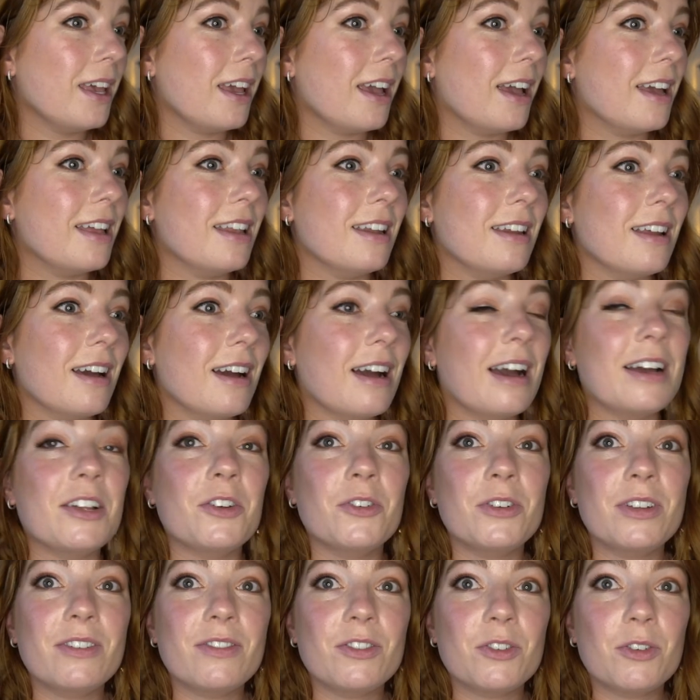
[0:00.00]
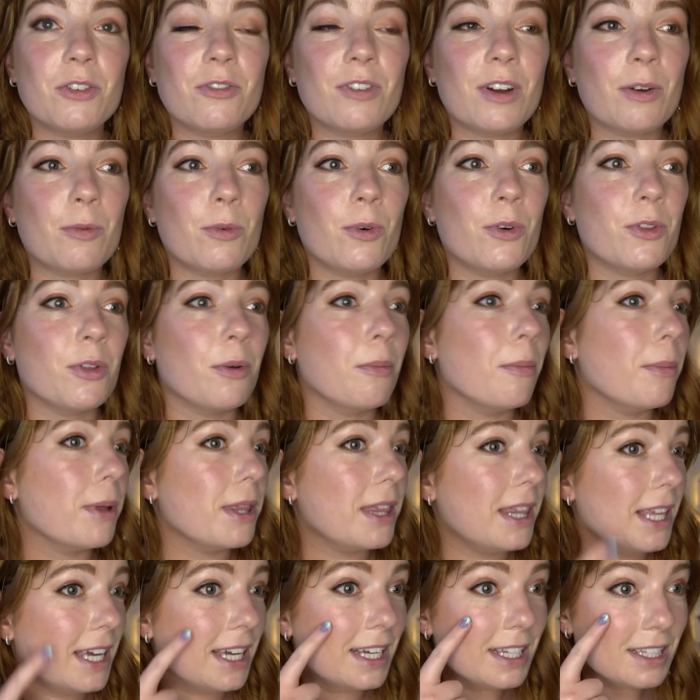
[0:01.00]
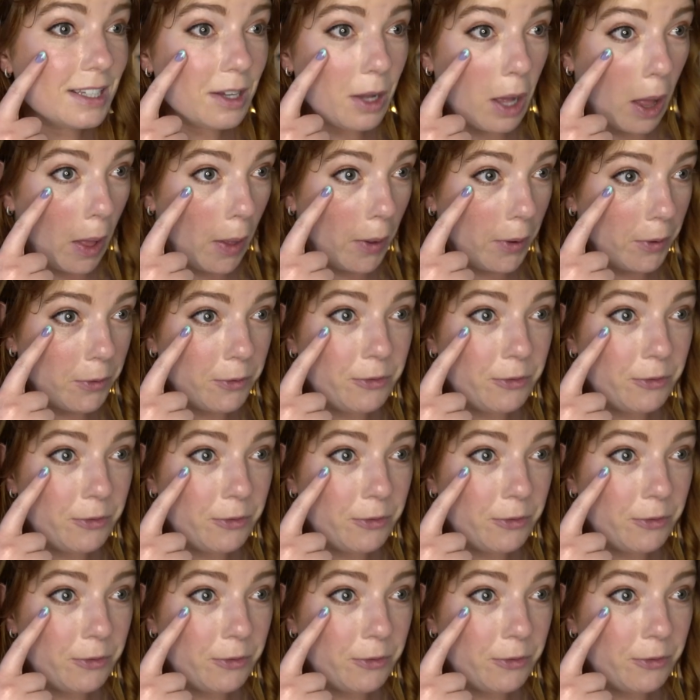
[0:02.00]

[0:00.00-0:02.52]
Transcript: and I don't even know if I wore them, but these are